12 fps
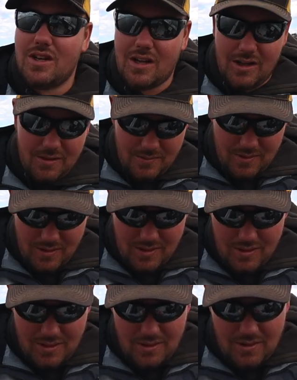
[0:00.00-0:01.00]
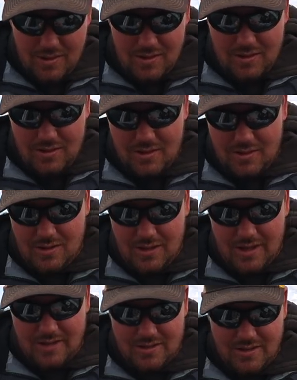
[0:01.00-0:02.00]
on it. And
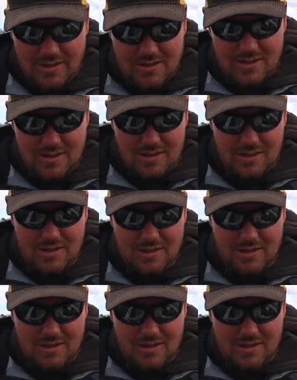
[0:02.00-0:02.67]
lastly is the